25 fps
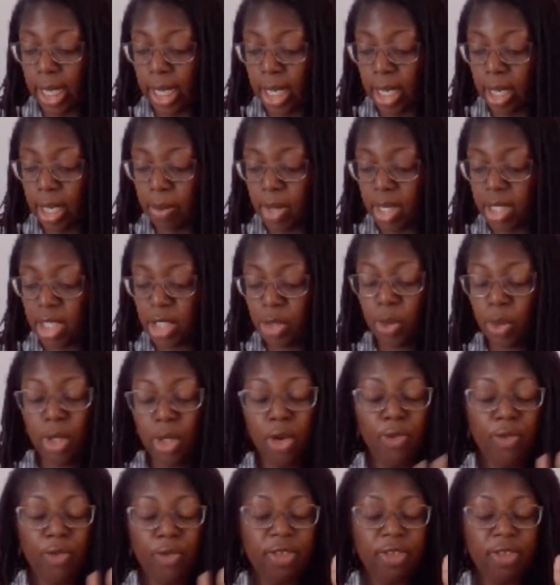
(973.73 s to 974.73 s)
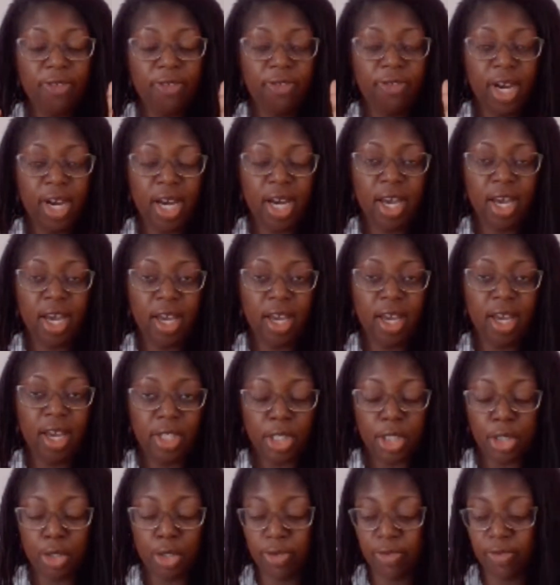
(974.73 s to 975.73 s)
I just went over the 5
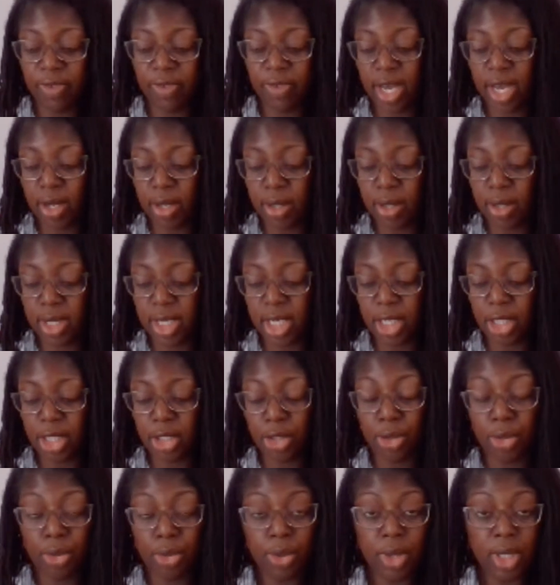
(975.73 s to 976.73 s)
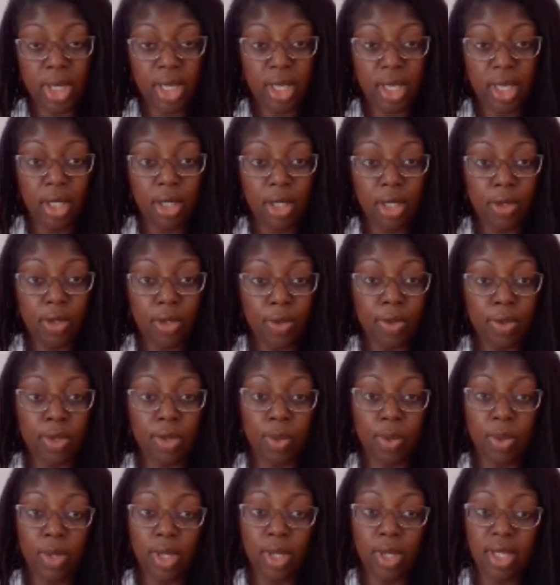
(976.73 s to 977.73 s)
digital files that you can
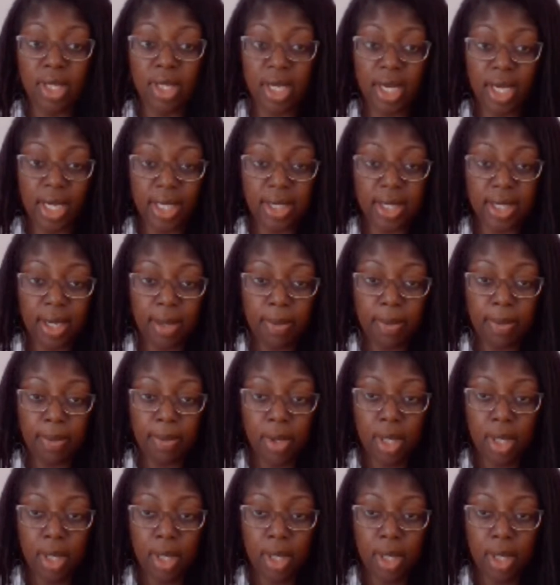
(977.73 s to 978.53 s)
use with Inkscape.